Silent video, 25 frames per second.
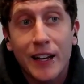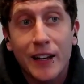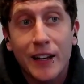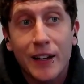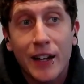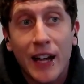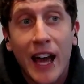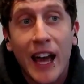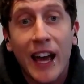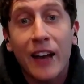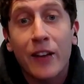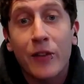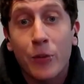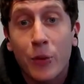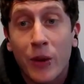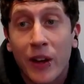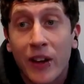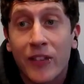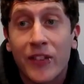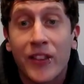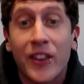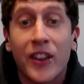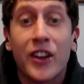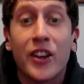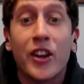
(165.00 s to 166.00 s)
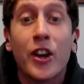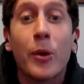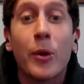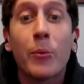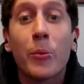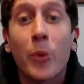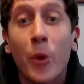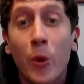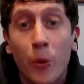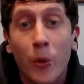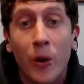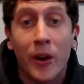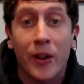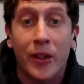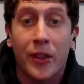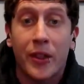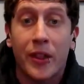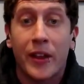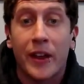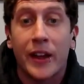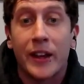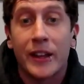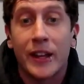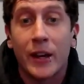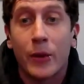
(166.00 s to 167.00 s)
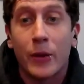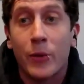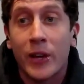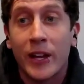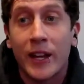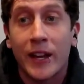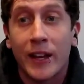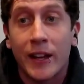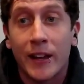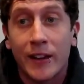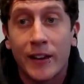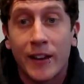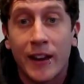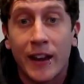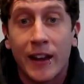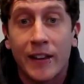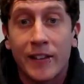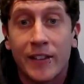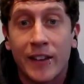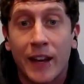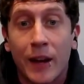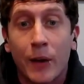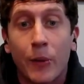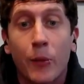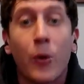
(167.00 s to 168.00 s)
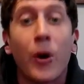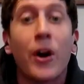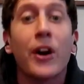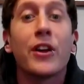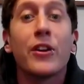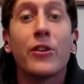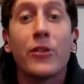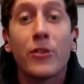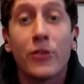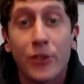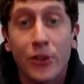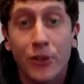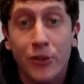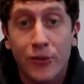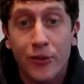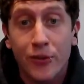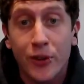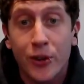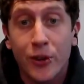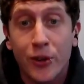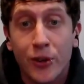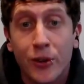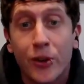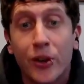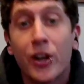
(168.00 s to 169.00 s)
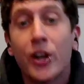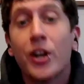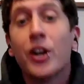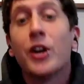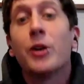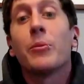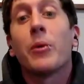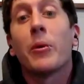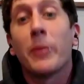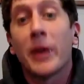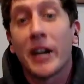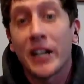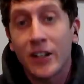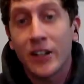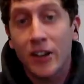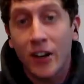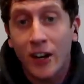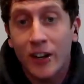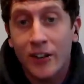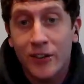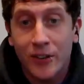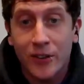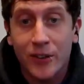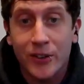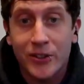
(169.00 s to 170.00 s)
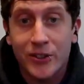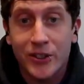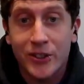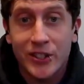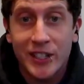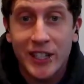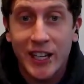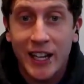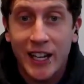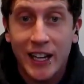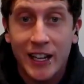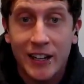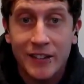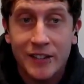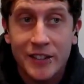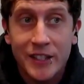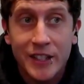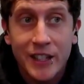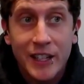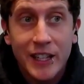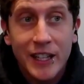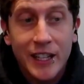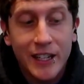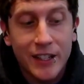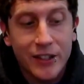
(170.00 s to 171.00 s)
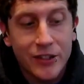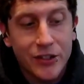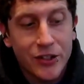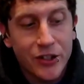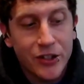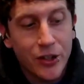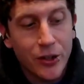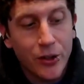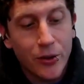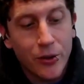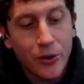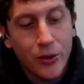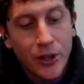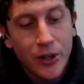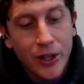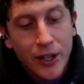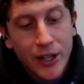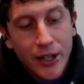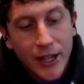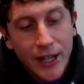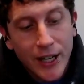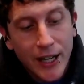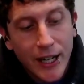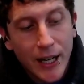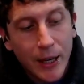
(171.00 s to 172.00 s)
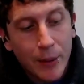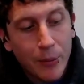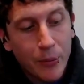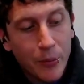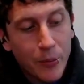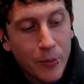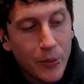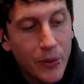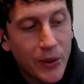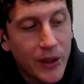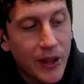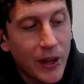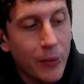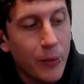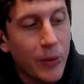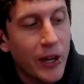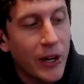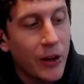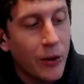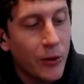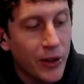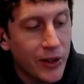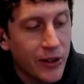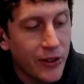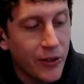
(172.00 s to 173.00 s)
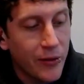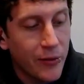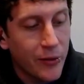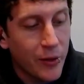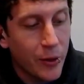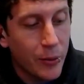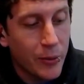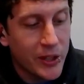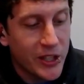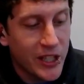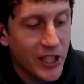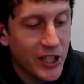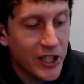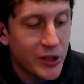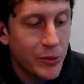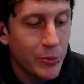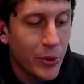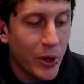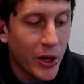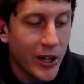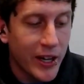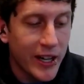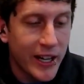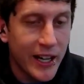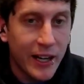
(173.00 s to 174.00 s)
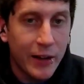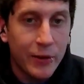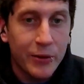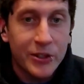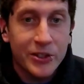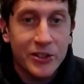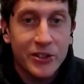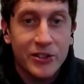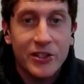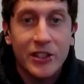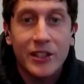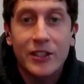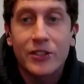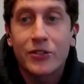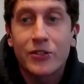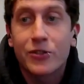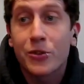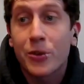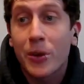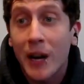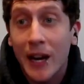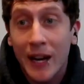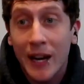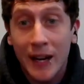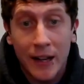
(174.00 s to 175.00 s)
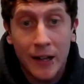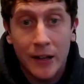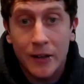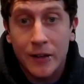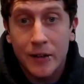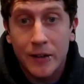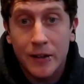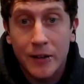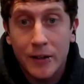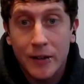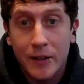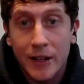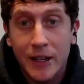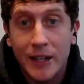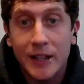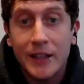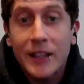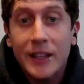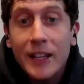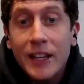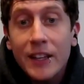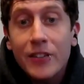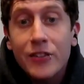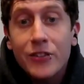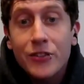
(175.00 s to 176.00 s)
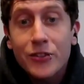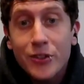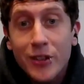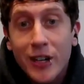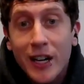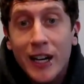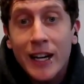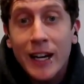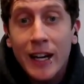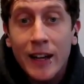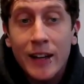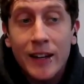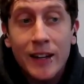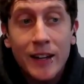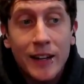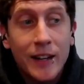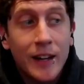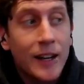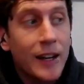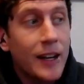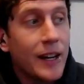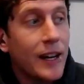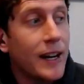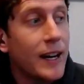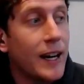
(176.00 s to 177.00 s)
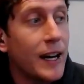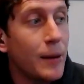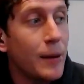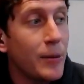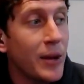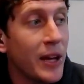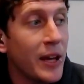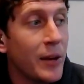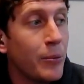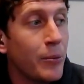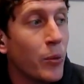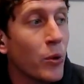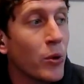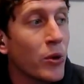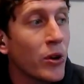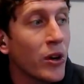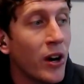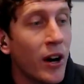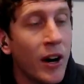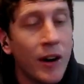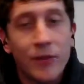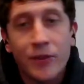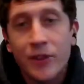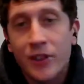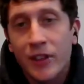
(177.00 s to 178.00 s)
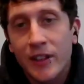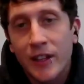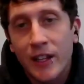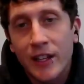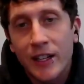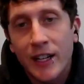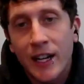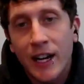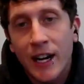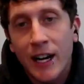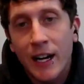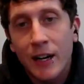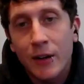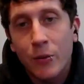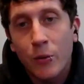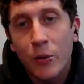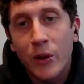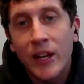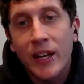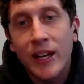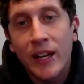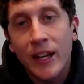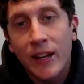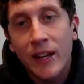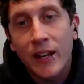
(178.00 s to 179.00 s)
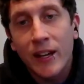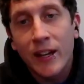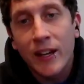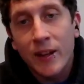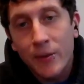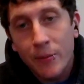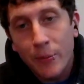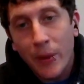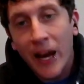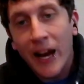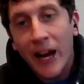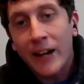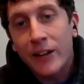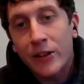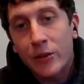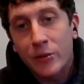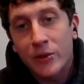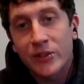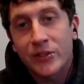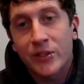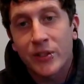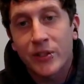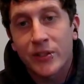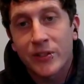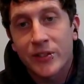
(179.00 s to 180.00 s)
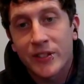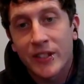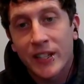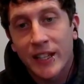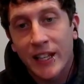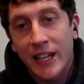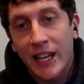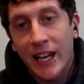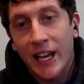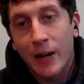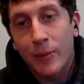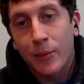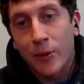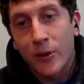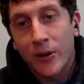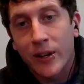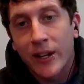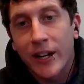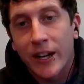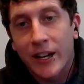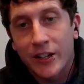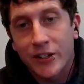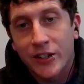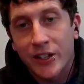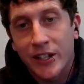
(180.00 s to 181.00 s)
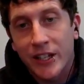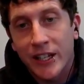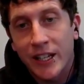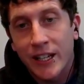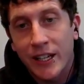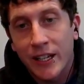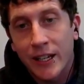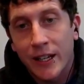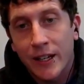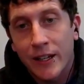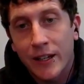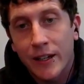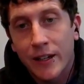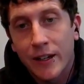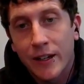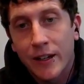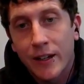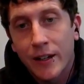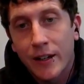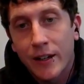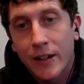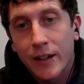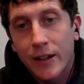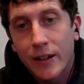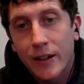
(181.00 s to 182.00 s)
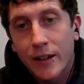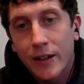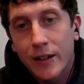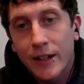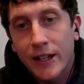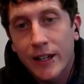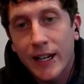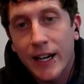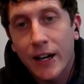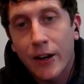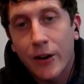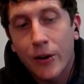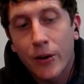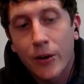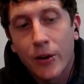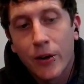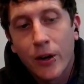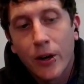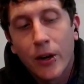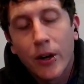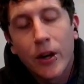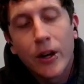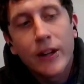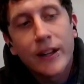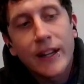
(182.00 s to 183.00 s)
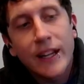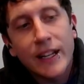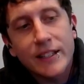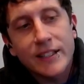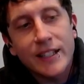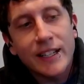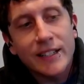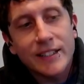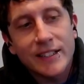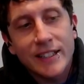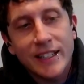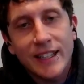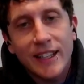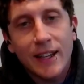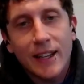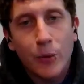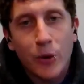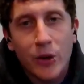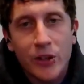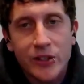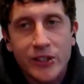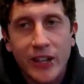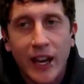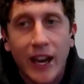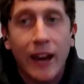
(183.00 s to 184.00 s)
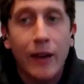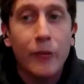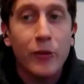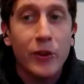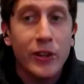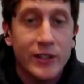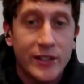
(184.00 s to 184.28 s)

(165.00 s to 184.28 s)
eggs is the number one thing that we get. They say, I want to use your food, but my dog's allergic to eggs. Mm-hmm. And so then we go into the fermentation part. And I always just say, try it. At least try it. And more often than not, we get back the results that the animal can actually eat it. Now, that's not to say that works every